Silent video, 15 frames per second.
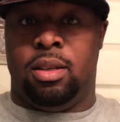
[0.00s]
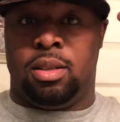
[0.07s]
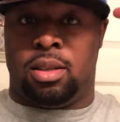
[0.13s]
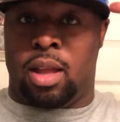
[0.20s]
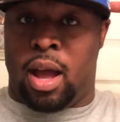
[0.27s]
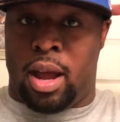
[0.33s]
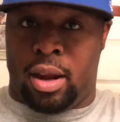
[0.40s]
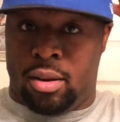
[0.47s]
It's
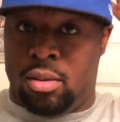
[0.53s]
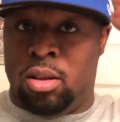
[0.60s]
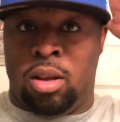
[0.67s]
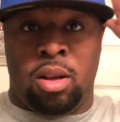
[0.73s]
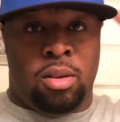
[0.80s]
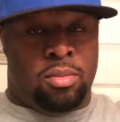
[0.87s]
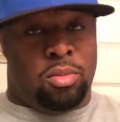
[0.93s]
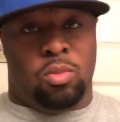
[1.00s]
like
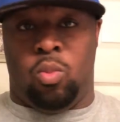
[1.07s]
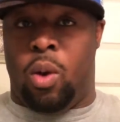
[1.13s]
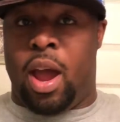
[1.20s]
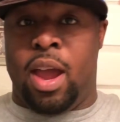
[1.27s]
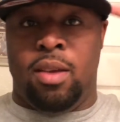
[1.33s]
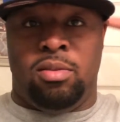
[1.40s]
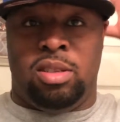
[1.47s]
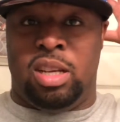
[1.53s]

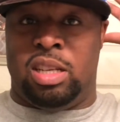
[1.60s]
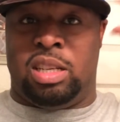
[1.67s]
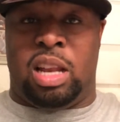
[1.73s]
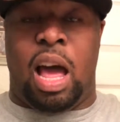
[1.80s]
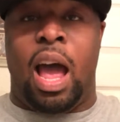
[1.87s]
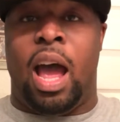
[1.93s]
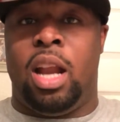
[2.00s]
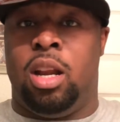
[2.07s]
waves just
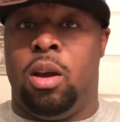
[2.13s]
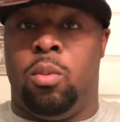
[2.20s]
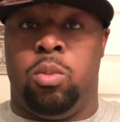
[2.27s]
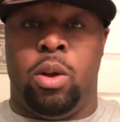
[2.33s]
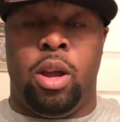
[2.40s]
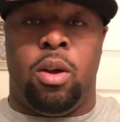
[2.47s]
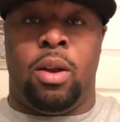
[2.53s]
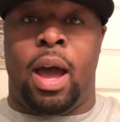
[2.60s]
lined up
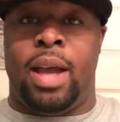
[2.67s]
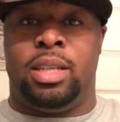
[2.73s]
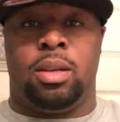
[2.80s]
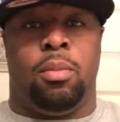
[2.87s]
real nice.